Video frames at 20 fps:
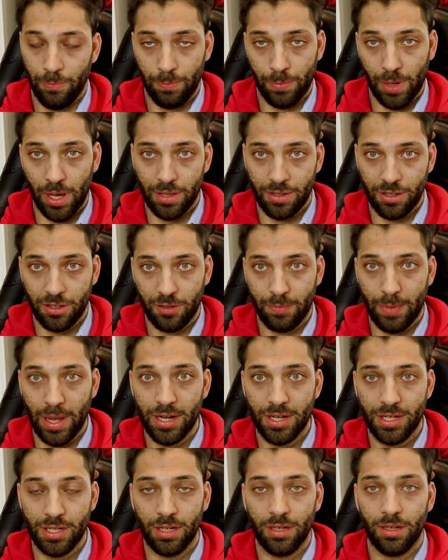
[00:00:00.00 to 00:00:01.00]
by the
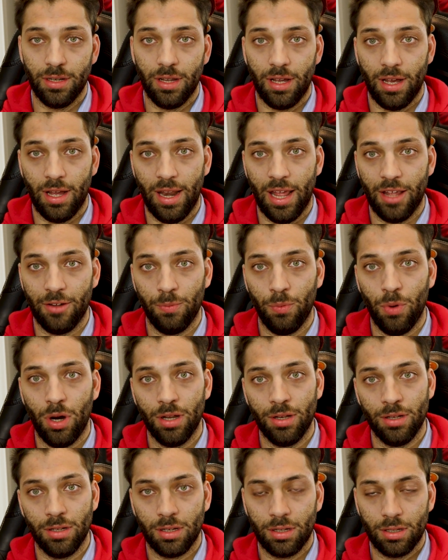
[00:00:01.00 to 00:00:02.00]
suspension, and as
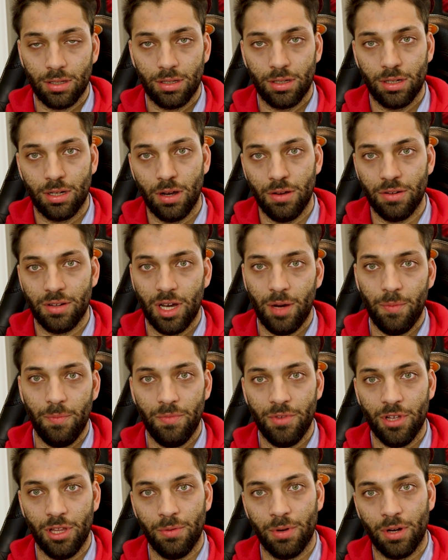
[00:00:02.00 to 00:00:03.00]
one goes
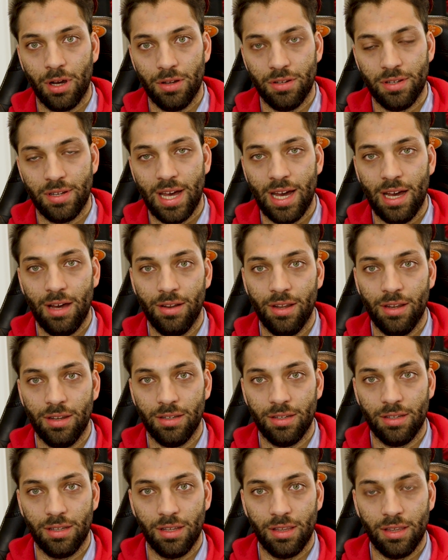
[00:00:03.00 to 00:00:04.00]
up, the other one goes down,
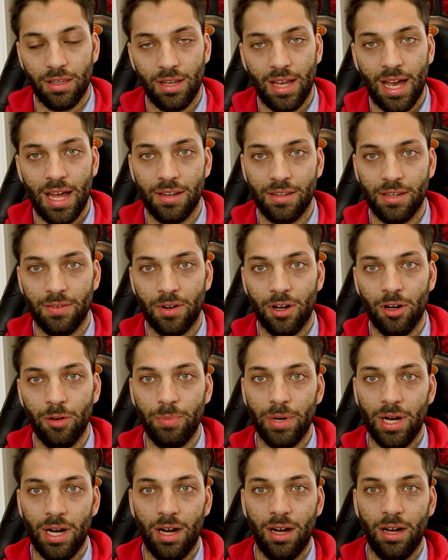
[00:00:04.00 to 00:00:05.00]
and the anti-roll
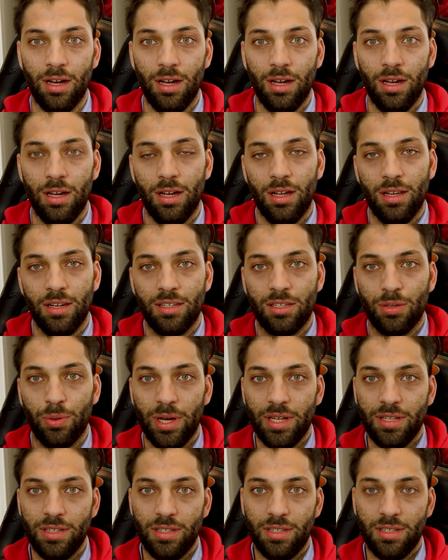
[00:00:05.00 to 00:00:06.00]
bar
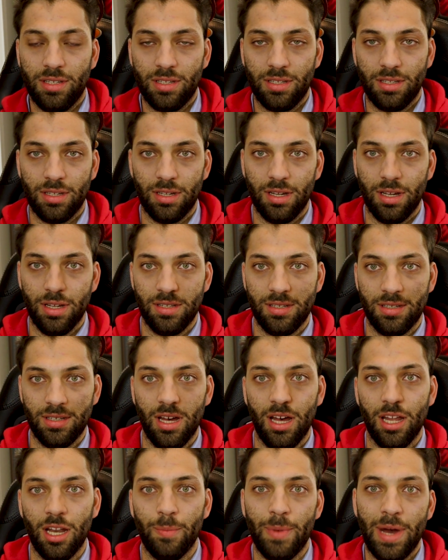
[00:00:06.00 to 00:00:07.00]
twists a
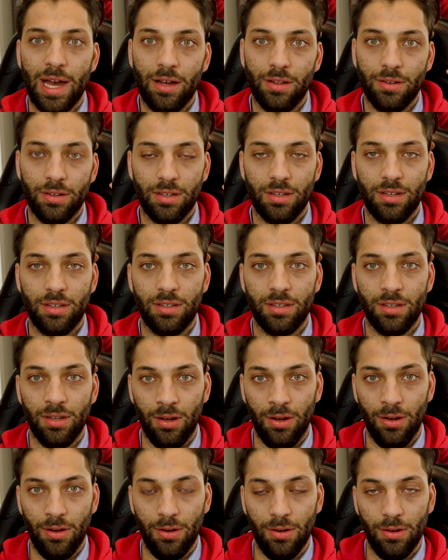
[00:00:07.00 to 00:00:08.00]
certain amount
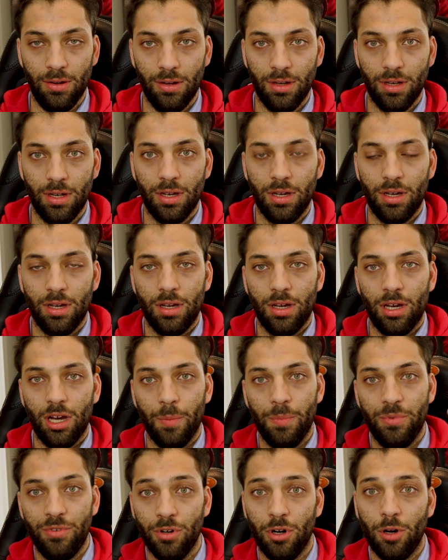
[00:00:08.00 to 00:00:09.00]
to
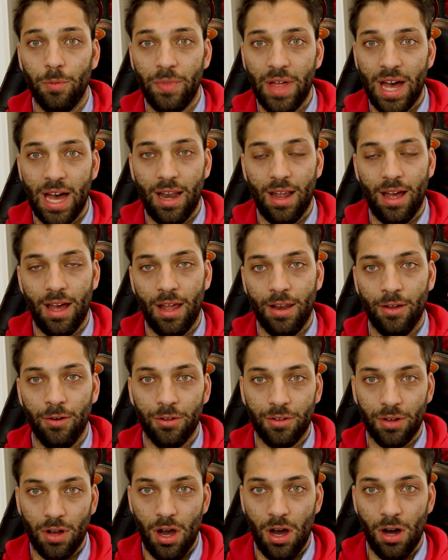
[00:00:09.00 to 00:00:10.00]
absorb that and
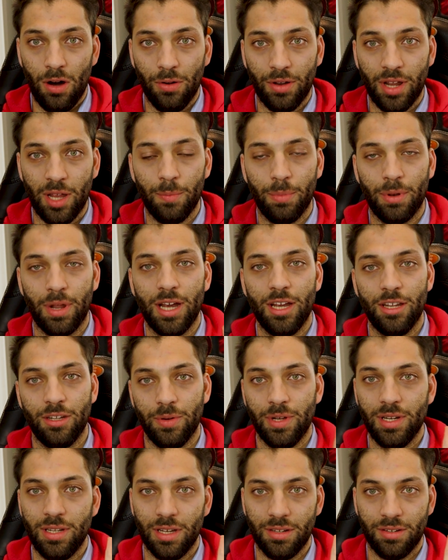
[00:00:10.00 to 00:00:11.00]
also hold it in place
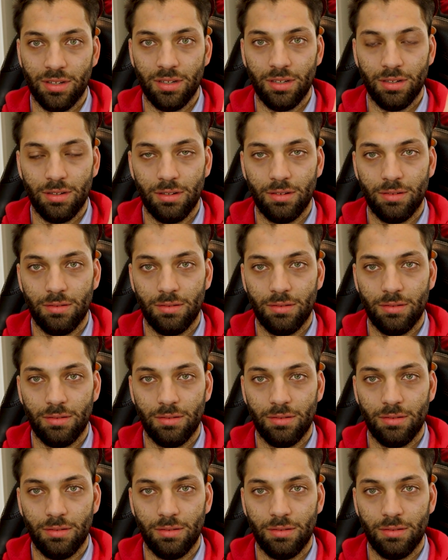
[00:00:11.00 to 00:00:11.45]
so it doesn't